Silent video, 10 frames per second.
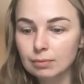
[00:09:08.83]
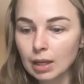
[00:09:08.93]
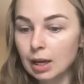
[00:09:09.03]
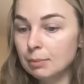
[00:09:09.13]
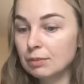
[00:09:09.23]

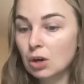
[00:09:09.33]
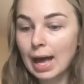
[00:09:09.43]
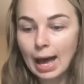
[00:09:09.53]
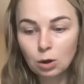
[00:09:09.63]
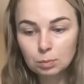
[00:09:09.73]

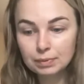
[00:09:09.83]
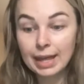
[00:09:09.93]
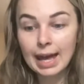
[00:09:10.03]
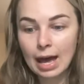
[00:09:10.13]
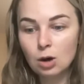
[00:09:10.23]

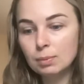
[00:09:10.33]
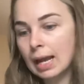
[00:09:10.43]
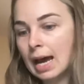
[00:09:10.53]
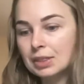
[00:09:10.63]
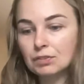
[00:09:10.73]
their
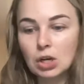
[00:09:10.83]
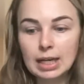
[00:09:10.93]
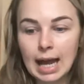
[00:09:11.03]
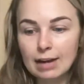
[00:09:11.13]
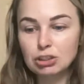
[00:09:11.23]
helpline, they've got
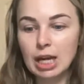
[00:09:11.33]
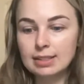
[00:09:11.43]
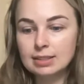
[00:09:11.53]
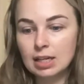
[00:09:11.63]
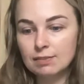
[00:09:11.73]
live
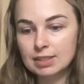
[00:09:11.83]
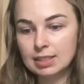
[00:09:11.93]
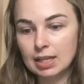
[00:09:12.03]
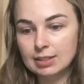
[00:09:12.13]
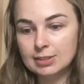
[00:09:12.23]
chat
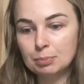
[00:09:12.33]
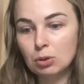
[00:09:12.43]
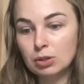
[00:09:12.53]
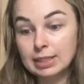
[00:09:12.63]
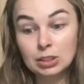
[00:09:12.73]
services,
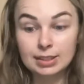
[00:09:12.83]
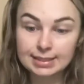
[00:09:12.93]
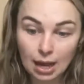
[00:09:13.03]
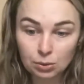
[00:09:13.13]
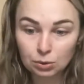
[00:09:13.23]
supporting
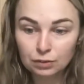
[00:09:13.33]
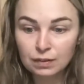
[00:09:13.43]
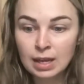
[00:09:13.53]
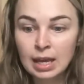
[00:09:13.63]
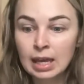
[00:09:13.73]
yourself
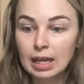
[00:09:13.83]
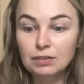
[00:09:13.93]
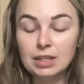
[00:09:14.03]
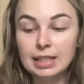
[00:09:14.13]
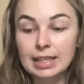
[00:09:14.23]

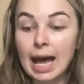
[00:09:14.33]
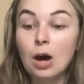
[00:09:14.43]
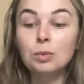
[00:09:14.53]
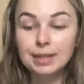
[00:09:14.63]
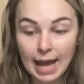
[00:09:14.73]
if you need
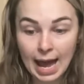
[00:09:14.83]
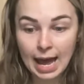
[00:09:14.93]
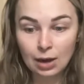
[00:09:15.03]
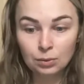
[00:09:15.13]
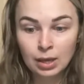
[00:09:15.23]
help
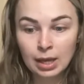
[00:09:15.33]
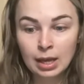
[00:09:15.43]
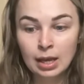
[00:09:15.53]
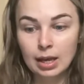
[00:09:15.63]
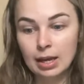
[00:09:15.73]
now,
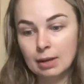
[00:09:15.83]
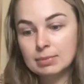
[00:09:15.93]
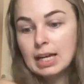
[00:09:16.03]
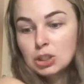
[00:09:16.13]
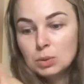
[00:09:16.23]

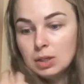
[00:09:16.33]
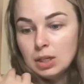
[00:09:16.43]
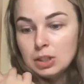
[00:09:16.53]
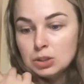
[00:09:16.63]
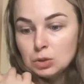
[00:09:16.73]

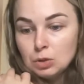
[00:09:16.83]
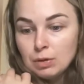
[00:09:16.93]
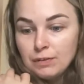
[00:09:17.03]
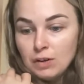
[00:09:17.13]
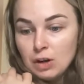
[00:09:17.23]
sexual assault
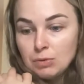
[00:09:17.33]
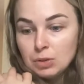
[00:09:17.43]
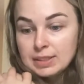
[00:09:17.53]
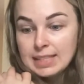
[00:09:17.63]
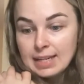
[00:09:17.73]

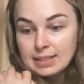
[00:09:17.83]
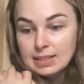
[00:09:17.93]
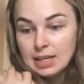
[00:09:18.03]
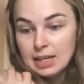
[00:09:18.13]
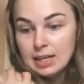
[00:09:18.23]
referral
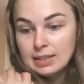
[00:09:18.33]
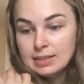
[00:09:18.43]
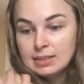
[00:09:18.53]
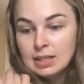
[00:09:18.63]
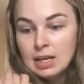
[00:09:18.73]
centres,